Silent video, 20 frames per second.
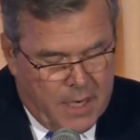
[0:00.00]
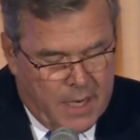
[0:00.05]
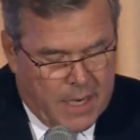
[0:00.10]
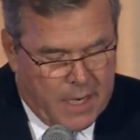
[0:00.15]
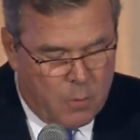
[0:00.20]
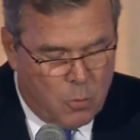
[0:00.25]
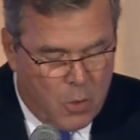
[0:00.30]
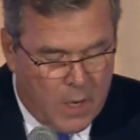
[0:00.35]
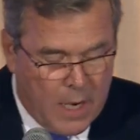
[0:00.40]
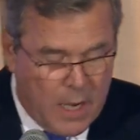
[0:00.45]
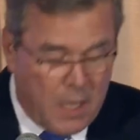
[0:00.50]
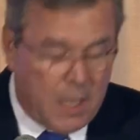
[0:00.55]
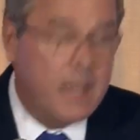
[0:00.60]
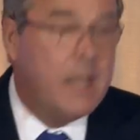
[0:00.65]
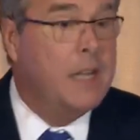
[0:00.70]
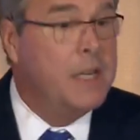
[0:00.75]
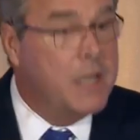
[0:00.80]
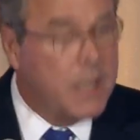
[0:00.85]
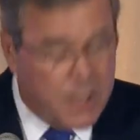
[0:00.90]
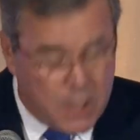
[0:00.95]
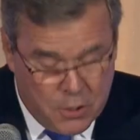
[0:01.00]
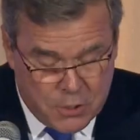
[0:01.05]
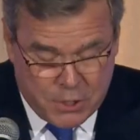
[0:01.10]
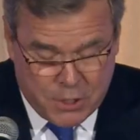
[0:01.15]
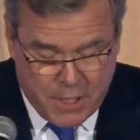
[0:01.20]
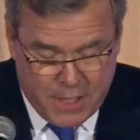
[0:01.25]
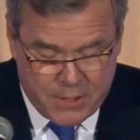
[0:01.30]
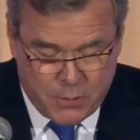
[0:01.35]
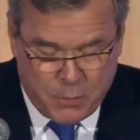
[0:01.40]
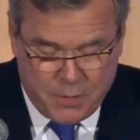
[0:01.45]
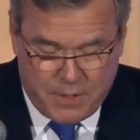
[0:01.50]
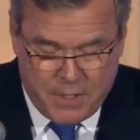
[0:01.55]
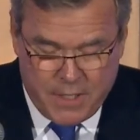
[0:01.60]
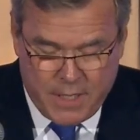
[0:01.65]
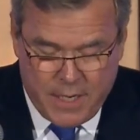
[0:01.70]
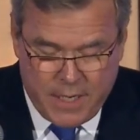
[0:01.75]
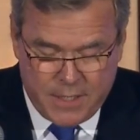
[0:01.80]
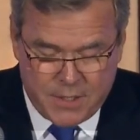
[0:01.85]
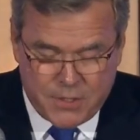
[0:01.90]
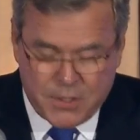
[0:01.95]
And while it negotiates with the
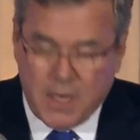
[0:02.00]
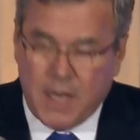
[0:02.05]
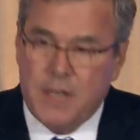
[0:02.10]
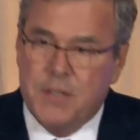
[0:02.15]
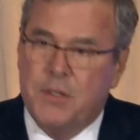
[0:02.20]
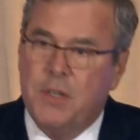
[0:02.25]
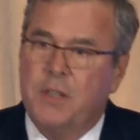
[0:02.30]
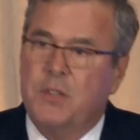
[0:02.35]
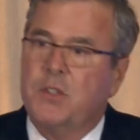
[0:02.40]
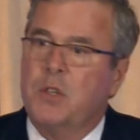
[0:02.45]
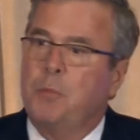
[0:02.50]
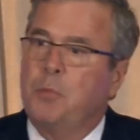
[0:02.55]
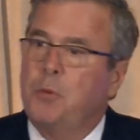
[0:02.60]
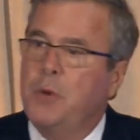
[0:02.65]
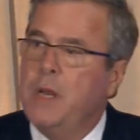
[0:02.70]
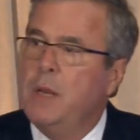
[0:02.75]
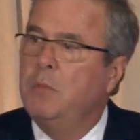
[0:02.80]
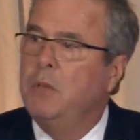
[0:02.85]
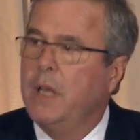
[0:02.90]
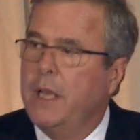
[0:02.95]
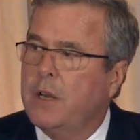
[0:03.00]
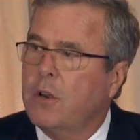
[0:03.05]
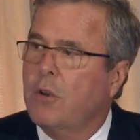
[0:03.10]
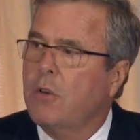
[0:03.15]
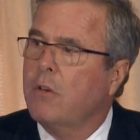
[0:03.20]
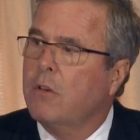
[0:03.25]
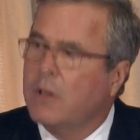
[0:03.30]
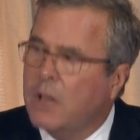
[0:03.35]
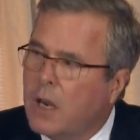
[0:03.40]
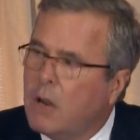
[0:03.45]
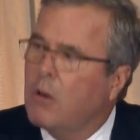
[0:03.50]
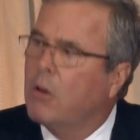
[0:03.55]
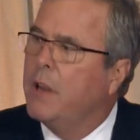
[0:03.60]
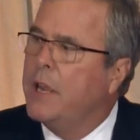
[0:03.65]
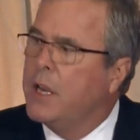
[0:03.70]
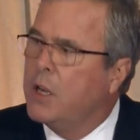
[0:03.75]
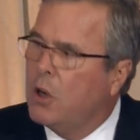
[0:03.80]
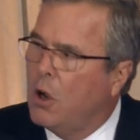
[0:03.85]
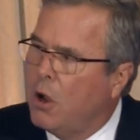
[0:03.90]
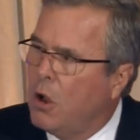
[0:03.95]
United States, its supreme leader
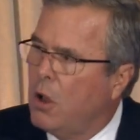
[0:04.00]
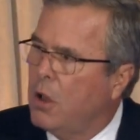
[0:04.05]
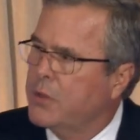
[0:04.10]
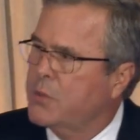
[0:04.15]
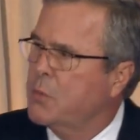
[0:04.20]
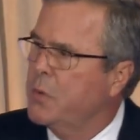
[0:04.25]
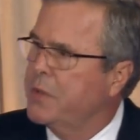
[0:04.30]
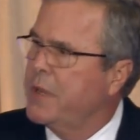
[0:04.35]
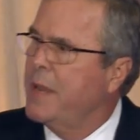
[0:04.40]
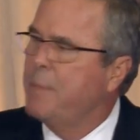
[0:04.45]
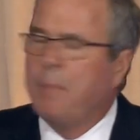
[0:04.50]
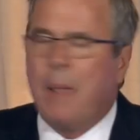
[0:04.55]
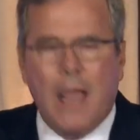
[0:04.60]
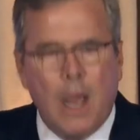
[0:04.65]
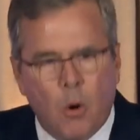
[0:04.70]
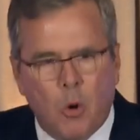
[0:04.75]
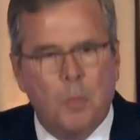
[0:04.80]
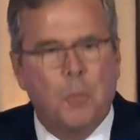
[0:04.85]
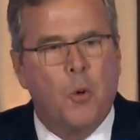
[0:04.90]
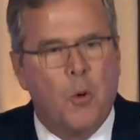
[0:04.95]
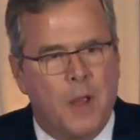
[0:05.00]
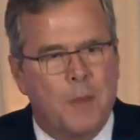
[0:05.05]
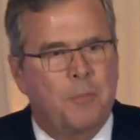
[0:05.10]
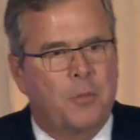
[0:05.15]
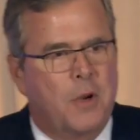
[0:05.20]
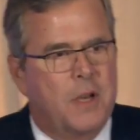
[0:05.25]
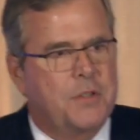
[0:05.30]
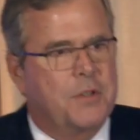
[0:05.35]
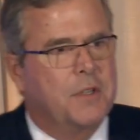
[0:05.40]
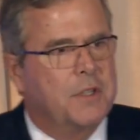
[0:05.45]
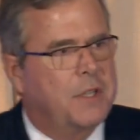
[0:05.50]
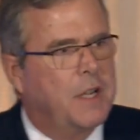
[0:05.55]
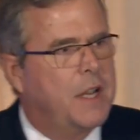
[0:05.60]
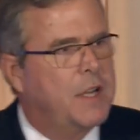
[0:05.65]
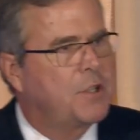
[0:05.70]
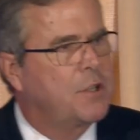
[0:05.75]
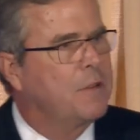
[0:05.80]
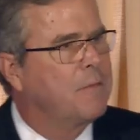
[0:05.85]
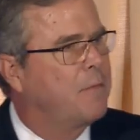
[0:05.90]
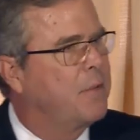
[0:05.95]
literally calls with a PowerPoint
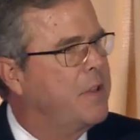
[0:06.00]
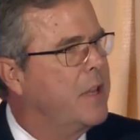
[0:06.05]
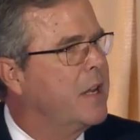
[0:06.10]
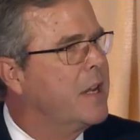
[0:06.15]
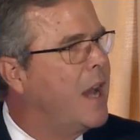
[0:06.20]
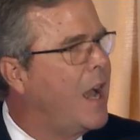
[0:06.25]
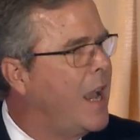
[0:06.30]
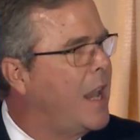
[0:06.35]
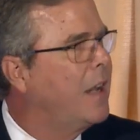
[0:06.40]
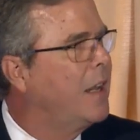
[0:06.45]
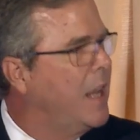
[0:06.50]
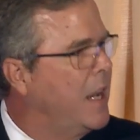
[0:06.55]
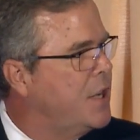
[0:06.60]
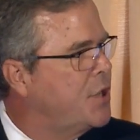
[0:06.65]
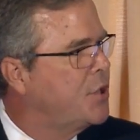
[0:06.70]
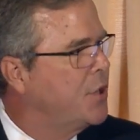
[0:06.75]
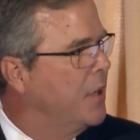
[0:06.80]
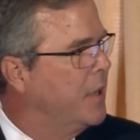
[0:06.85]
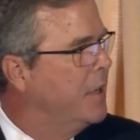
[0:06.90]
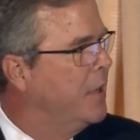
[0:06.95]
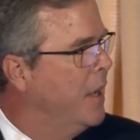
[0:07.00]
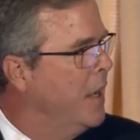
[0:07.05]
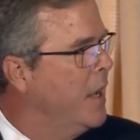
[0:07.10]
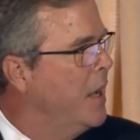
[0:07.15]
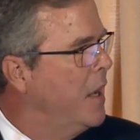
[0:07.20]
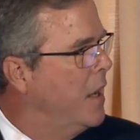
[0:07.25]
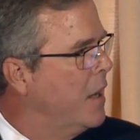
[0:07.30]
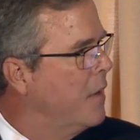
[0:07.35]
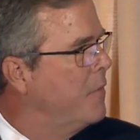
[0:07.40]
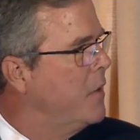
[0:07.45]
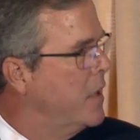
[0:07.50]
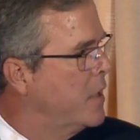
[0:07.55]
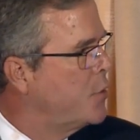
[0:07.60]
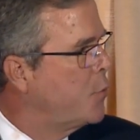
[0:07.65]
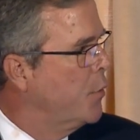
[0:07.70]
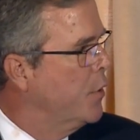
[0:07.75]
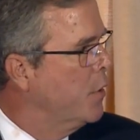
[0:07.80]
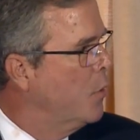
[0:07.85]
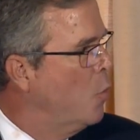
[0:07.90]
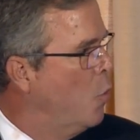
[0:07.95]
presentation for the annihilation of Israel.